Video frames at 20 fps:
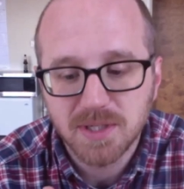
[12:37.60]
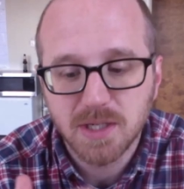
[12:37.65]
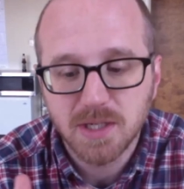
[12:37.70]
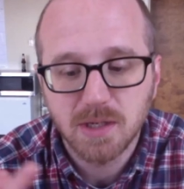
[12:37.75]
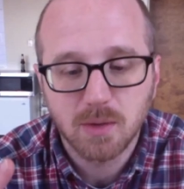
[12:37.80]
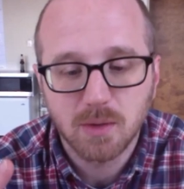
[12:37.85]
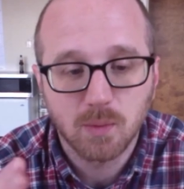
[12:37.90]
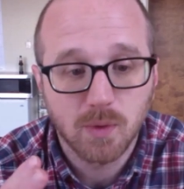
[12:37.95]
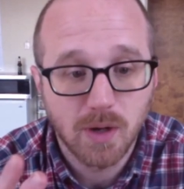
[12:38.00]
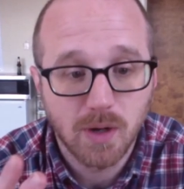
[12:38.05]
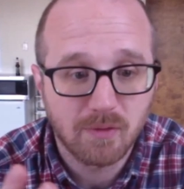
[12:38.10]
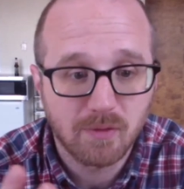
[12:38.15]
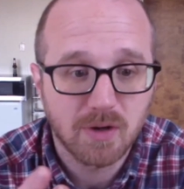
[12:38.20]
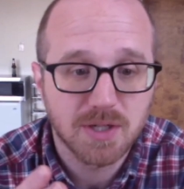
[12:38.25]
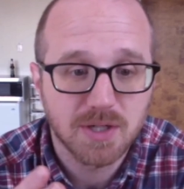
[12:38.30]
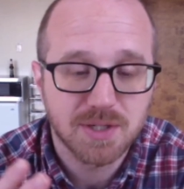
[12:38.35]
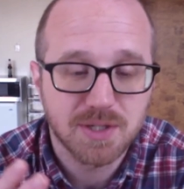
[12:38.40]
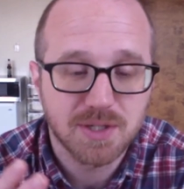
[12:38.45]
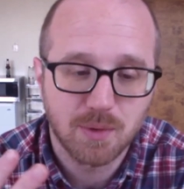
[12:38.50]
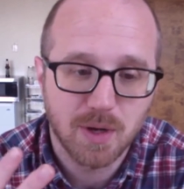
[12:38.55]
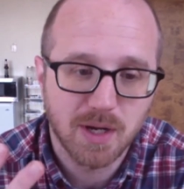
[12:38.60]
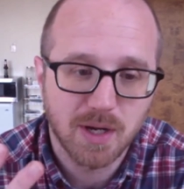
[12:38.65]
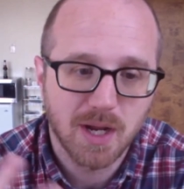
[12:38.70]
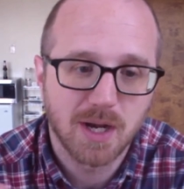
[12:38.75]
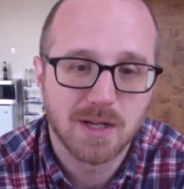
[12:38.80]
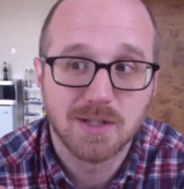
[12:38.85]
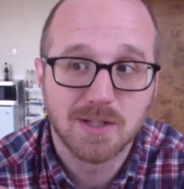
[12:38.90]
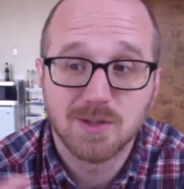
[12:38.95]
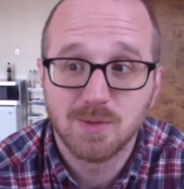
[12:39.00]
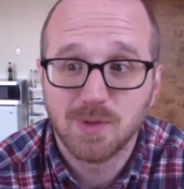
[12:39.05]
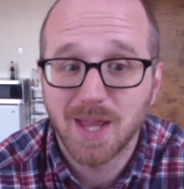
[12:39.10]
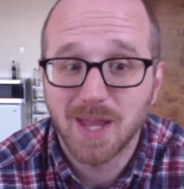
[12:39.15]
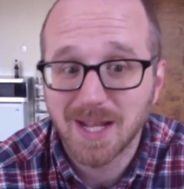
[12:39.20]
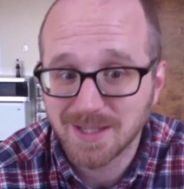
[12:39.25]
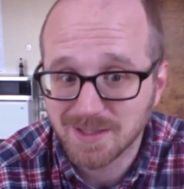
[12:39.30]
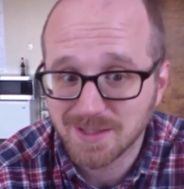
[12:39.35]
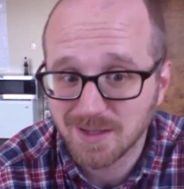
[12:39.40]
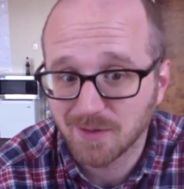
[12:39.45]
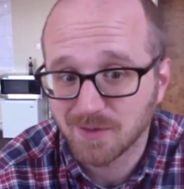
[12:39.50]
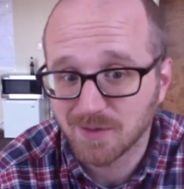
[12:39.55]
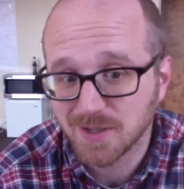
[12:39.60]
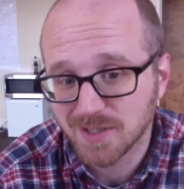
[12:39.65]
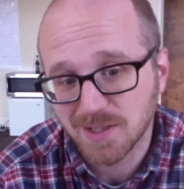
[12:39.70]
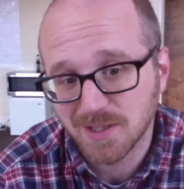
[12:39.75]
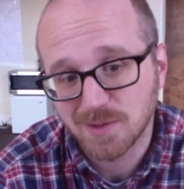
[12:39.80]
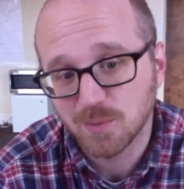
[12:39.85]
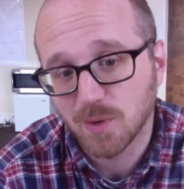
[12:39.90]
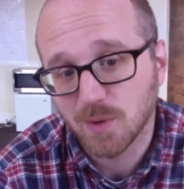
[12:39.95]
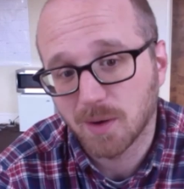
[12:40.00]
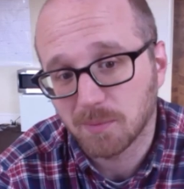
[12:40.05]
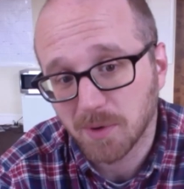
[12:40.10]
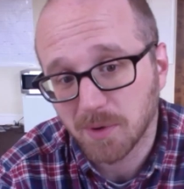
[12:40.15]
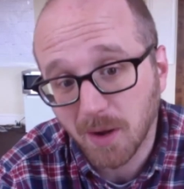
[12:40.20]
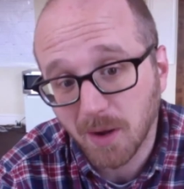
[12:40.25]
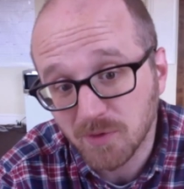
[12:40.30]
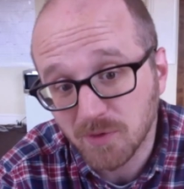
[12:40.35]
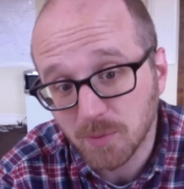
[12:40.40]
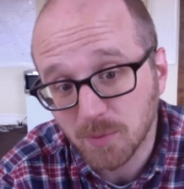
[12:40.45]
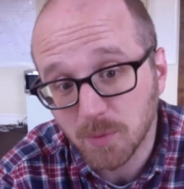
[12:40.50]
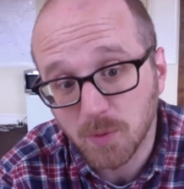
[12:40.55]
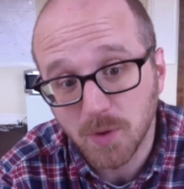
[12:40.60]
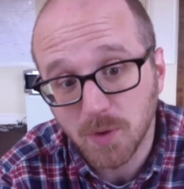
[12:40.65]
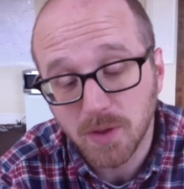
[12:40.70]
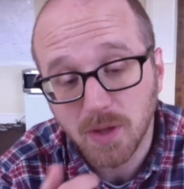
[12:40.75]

or whatever. So I kind of do that stuff because it's what I'm comfortable with.